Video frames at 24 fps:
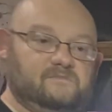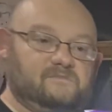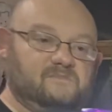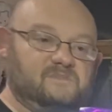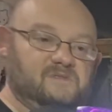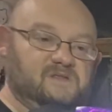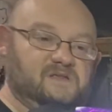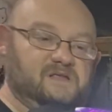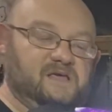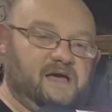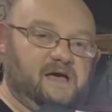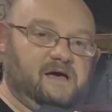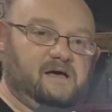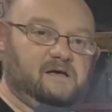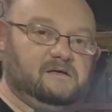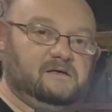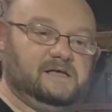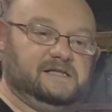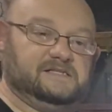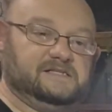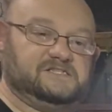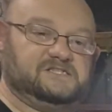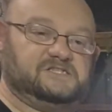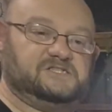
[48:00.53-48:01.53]
Yeah,
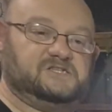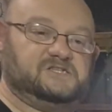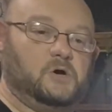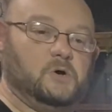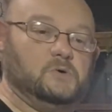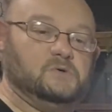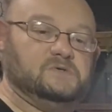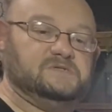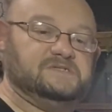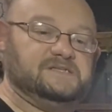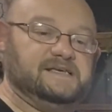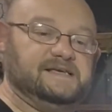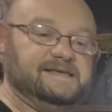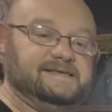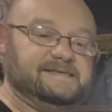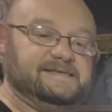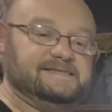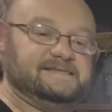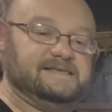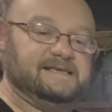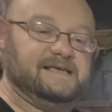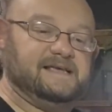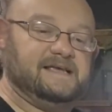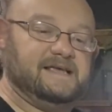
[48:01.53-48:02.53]
it sews
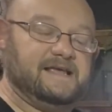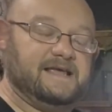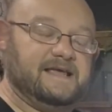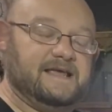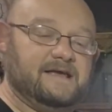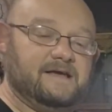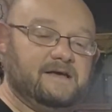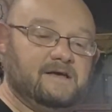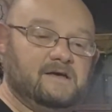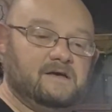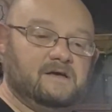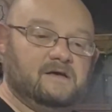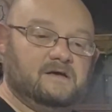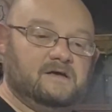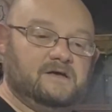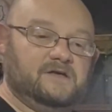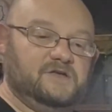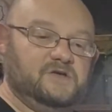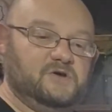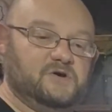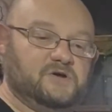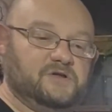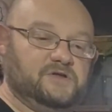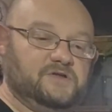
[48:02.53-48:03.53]
easy.
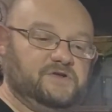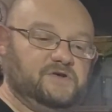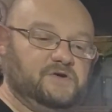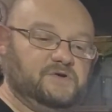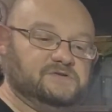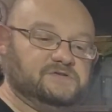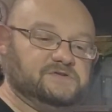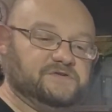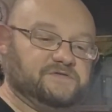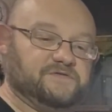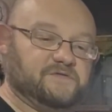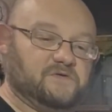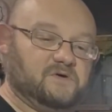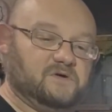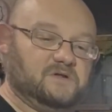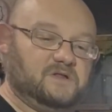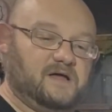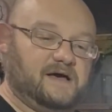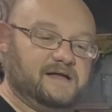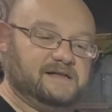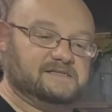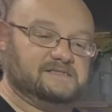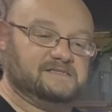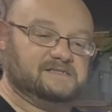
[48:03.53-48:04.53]
You can use it for a
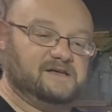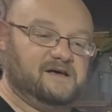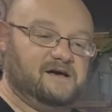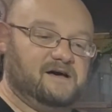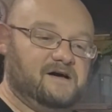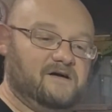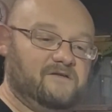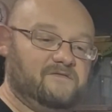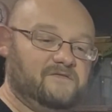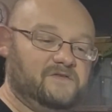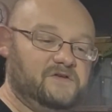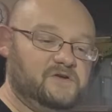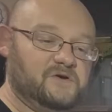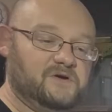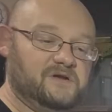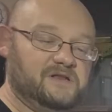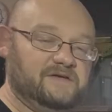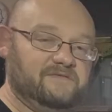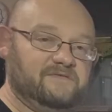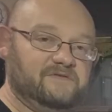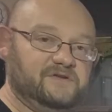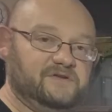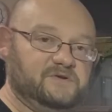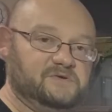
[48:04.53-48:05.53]
lot of stuff. You can
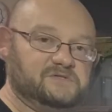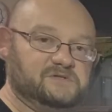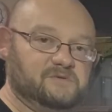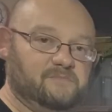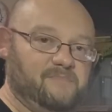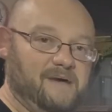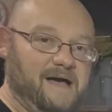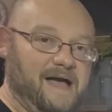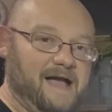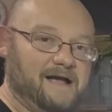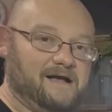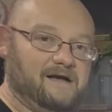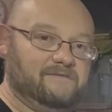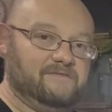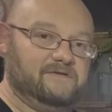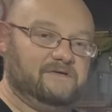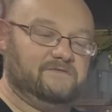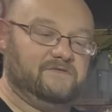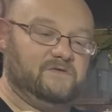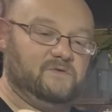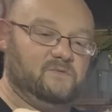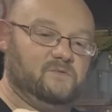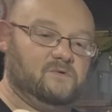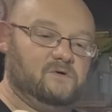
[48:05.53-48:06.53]
even use the back of it if
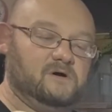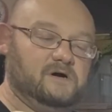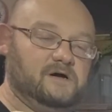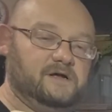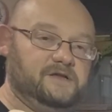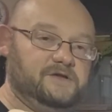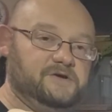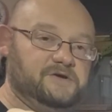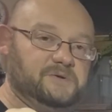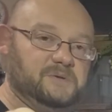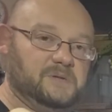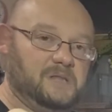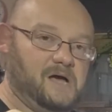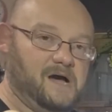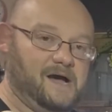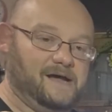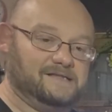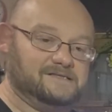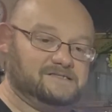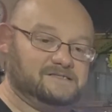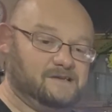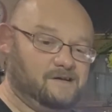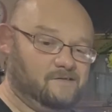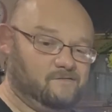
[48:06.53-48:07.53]
you want. You can line
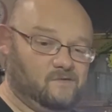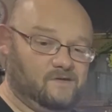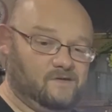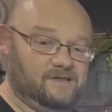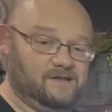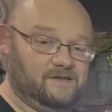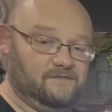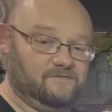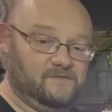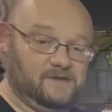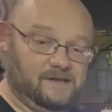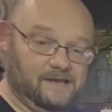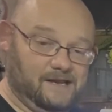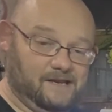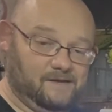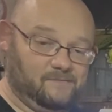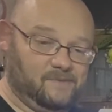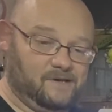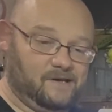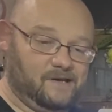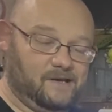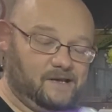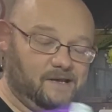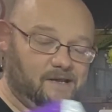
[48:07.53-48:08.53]
stuff with it if need
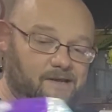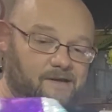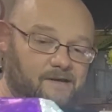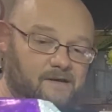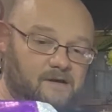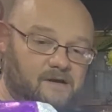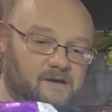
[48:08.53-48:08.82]
be.